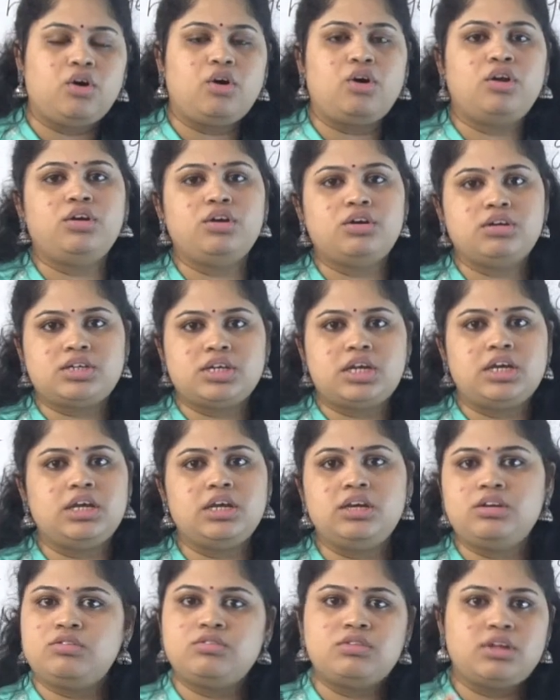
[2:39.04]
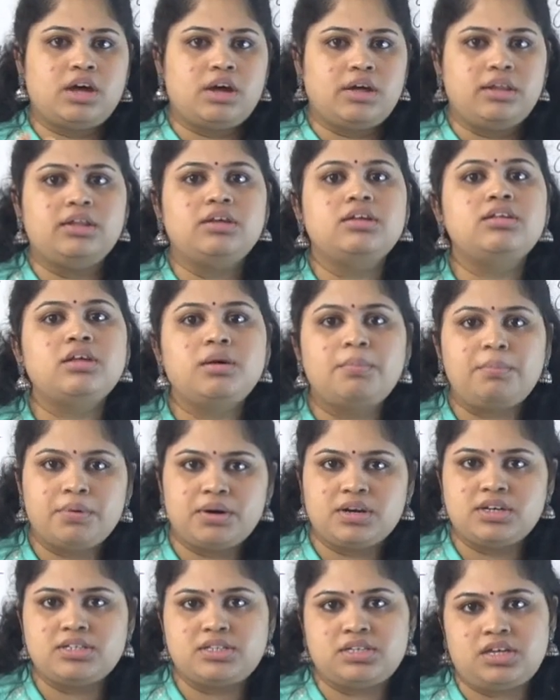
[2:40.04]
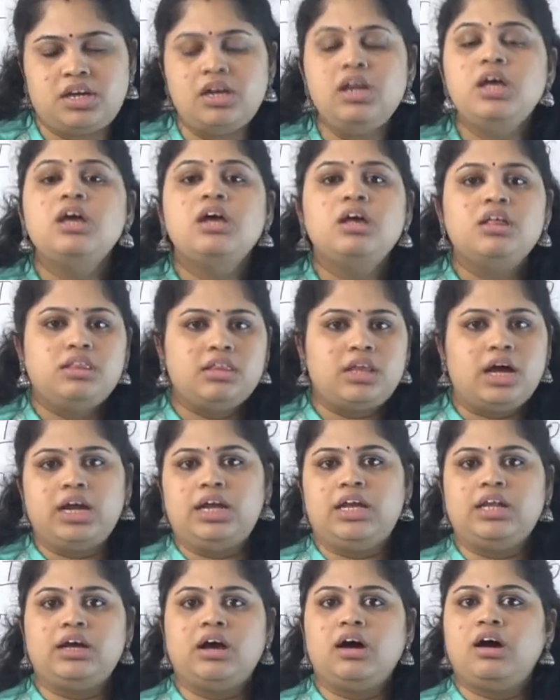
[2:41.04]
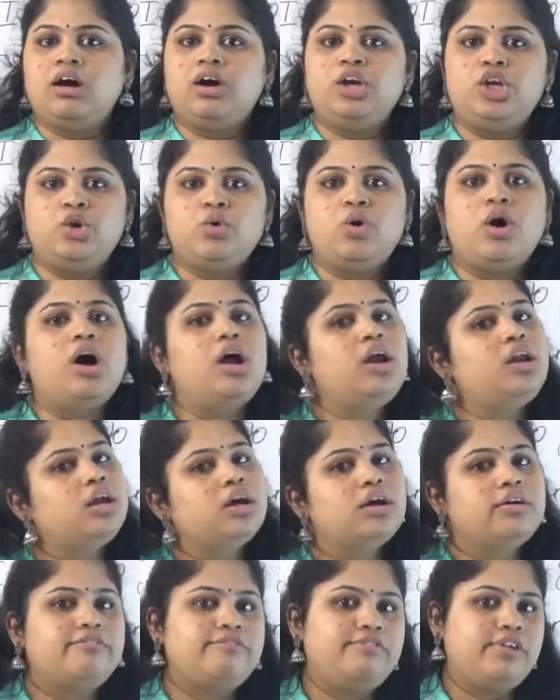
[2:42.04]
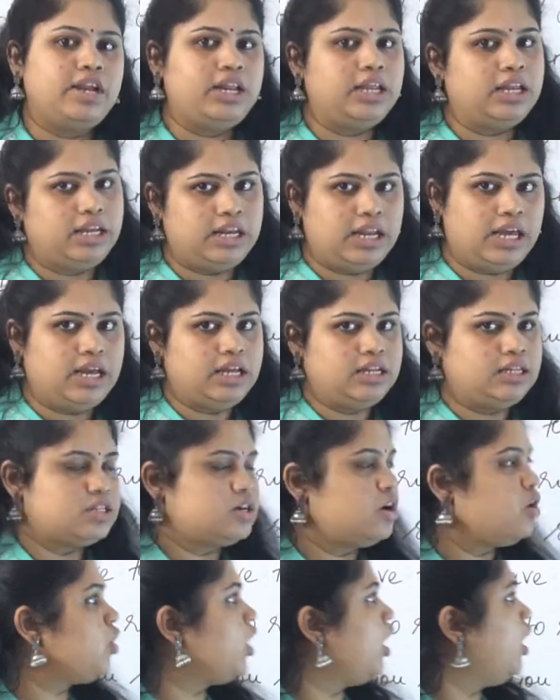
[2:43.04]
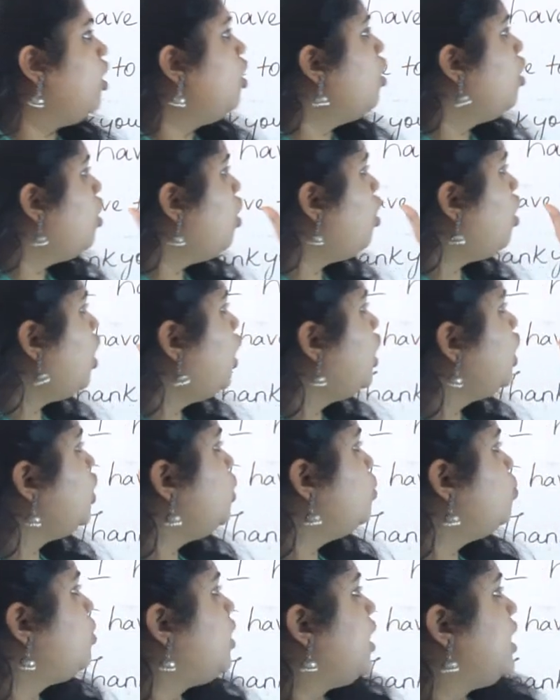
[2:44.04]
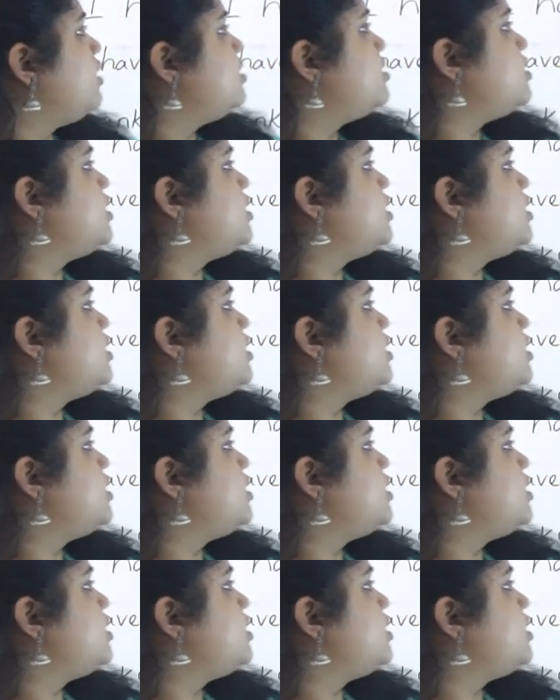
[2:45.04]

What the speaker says: or you are telling to the another person that you are very late. Or you can